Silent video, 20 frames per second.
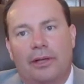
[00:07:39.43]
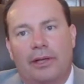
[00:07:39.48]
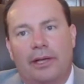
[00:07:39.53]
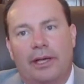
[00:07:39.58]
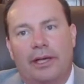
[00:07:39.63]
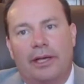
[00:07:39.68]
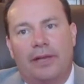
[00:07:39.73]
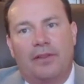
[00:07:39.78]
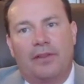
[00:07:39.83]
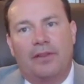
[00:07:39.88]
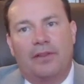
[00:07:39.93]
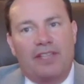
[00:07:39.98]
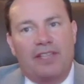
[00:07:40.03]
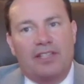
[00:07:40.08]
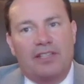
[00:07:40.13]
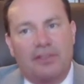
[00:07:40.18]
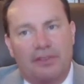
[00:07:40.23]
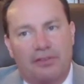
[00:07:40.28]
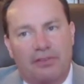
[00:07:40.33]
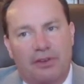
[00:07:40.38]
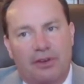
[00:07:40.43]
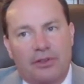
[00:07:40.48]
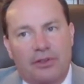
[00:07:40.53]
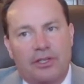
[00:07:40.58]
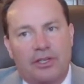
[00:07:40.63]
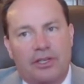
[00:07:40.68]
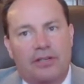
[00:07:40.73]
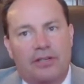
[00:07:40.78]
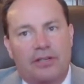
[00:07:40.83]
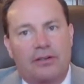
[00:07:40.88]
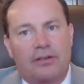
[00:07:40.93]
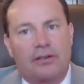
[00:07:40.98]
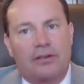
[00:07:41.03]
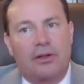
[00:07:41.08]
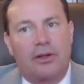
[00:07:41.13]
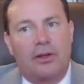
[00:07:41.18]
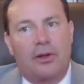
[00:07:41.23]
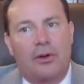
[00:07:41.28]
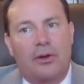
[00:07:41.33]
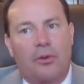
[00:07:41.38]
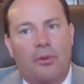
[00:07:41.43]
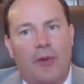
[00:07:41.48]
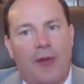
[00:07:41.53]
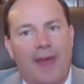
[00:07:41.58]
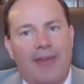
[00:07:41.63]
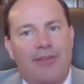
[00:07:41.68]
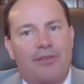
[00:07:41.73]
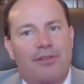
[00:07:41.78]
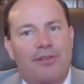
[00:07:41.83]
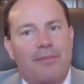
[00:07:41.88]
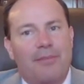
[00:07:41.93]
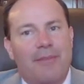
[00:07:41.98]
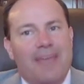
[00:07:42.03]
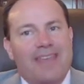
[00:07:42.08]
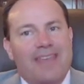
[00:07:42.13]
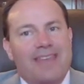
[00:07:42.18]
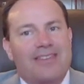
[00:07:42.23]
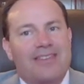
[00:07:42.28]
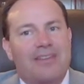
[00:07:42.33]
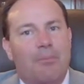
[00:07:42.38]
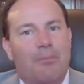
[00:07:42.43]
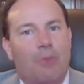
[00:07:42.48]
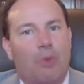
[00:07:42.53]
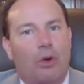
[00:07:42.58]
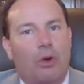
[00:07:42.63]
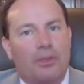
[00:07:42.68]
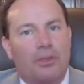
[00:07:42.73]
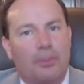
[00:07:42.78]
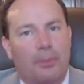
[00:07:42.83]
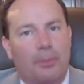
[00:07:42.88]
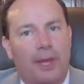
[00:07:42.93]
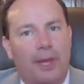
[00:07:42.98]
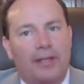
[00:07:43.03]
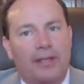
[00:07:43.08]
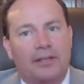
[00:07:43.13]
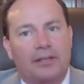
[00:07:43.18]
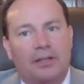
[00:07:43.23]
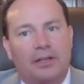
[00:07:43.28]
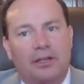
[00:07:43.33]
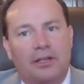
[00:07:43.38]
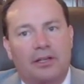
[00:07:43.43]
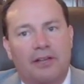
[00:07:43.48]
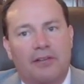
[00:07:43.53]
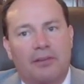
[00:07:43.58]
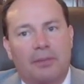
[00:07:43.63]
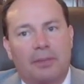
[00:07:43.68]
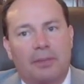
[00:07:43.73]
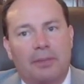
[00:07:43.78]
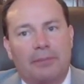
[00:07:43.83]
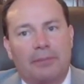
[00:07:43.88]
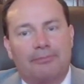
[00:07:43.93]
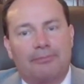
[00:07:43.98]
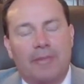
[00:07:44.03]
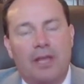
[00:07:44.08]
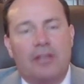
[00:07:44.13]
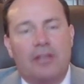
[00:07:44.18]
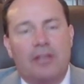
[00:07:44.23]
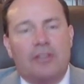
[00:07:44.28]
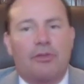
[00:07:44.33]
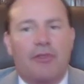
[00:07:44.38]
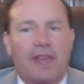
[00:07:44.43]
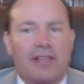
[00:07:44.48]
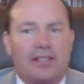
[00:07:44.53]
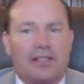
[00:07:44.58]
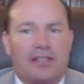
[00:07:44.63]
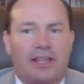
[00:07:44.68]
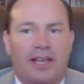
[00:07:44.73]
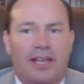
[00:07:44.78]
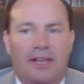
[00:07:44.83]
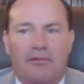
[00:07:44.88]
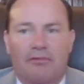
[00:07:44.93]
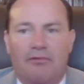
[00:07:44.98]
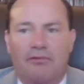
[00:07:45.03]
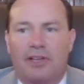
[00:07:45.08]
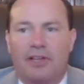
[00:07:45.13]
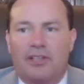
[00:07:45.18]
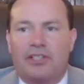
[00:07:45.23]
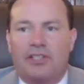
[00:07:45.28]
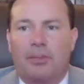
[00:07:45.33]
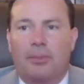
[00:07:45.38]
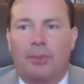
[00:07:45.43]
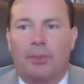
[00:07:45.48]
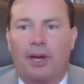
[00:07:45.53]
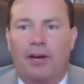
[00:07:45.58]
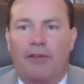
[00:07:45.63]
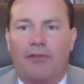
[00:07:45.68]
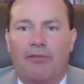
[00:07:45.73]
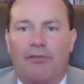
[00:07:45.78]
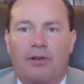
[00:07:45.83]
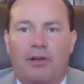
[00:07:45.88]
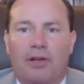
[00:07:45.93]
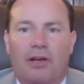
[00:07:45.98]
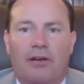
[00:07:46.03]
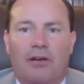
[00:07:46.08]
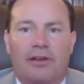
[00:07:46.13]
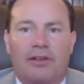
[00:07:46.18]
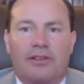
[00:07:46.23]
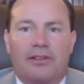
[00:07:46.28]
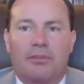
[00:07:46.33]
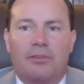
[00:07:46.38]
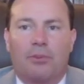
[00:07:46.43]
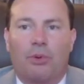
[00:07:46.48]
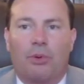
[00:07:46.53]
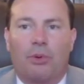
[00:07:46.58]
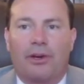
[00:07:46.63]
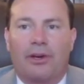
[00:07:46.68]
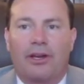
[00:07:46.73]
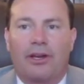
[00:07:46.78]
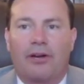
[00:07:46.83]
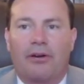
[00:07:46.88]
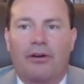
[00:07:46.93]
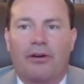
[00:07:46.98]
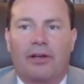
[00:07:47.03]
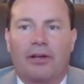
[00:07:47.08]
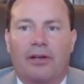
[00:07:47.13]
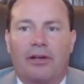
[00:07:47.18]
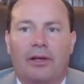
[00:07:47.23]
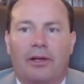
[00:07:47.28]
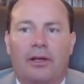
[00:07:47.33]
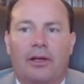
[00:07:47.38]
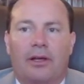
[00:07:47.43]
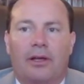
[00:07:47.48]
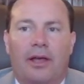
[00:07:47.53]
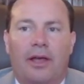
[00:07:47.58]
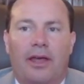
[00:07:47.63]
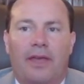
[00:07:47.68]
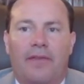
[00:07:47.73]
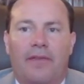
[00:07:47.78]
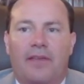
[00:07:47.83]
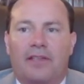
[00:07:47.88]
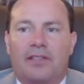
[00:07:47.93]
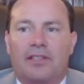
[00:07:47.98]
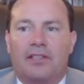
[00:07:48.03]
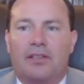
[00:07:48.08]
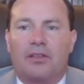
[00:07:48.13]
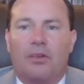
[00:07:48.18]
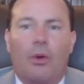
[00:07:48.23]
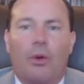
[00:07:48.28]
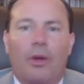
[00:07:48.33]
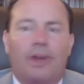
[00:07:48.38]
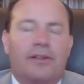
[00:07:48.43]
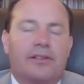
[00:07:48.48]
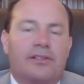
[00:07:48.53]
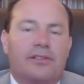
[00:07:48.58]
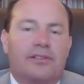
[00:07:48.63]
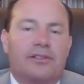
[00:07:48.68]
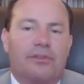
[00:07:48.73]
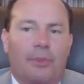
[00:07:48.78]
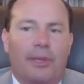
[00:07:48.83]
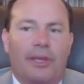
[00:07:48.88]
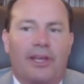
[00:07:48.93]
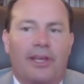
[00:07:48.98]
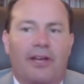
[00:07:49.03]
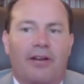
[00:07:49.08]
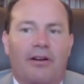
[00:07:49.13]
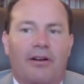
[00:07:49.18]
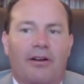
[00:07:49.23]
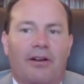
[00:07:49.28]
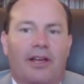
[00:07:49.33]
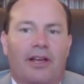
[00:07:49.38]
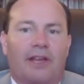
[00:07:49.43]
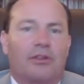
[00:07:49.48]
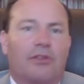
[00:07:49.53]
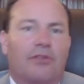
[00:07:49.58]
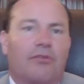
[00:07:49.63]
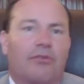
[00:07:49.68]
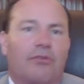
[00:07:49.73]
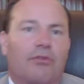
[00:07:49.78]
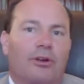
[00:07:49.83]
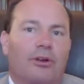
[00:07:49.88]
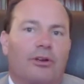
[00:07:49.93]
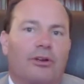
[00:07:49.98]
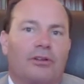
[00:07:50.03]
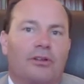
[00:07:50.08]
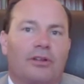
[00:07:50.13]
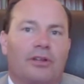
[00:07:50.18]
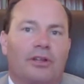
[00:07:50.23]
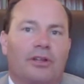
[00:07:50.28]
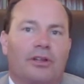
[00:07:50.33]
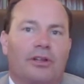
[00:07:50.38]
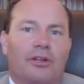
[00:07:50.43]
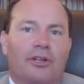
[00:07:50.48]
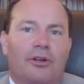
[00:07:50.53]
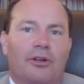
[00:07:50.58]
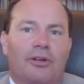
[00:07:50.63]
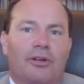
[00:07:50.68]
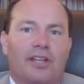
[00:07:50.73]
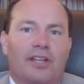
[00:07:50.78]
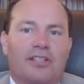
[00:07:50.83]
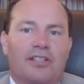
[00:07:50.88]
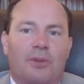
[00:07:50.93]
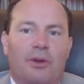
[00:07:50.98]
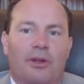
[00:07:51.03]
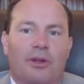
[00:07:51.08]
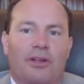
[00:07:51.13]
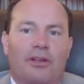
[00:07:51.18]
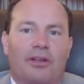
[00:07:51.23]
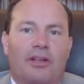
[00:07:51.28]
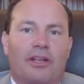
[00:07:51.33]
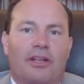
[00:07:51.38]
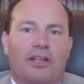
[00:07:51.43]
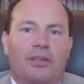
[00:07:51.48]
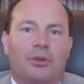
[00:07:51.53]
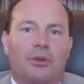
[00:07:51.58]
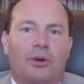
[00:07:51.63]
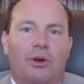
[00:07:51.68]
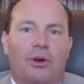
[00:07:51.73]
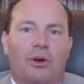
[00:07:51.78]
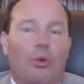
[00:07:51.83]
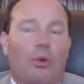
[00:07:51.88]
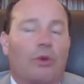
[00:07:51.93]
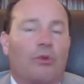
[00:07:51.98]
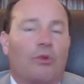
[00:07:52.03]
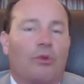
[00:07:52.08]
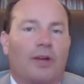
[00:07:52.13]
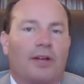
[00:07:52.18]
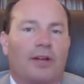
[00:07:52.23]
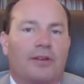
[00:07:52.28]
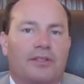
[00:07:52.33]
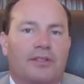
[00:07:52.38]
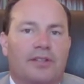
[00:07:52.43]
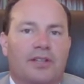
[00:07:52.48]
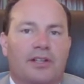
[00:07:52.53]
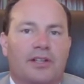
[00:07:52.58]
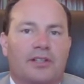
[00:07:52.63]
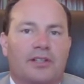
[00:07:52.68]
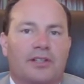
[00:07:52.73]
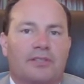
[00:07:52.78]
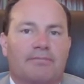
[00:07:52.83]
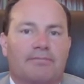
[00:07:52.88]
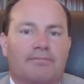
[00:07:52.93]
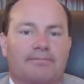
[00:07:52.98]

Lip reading: in the face of adversity, rather than making them more dependent on government. So thanks again, Vice Chair Beyer, for calling this important hearing. And thanks to the witnesses for being here today. I look forward to your testimony and to a worthwhile discussion.